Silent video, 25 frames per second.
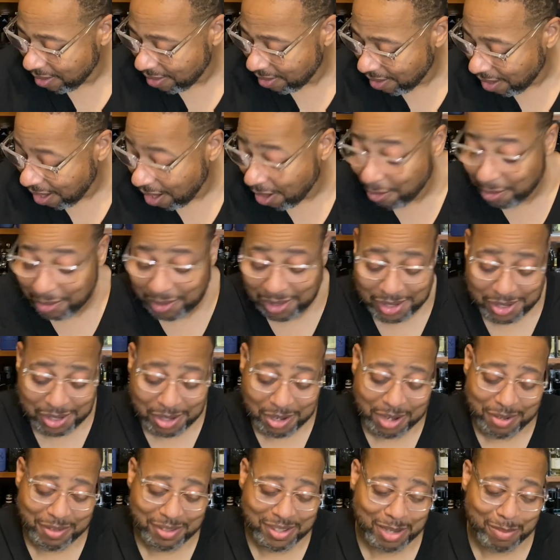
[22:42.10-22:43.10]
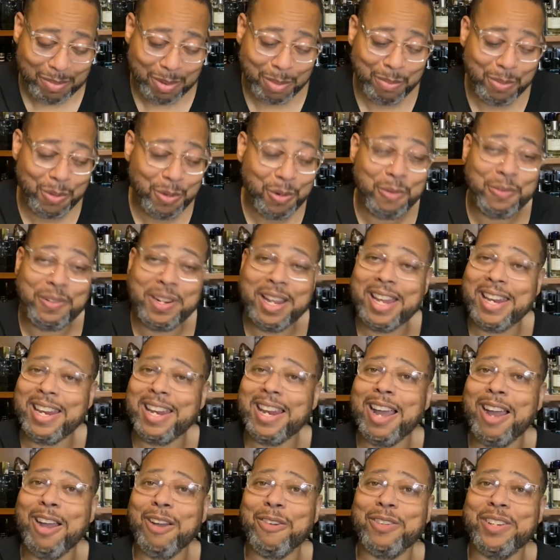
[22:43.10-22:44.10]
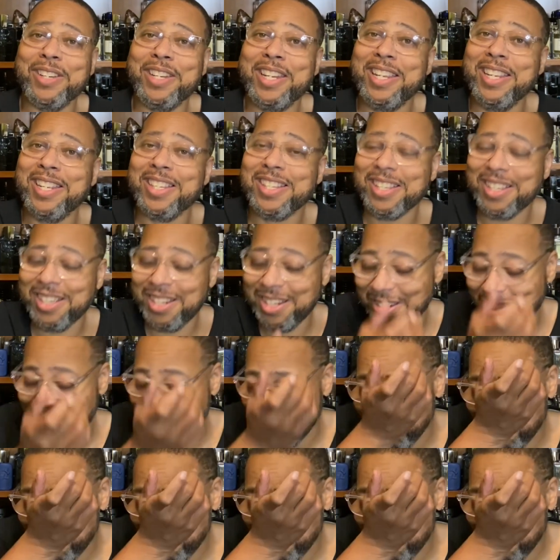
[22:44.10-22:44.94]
Aqua Di Gio, every time I move, now that Aqua Di is cutting up.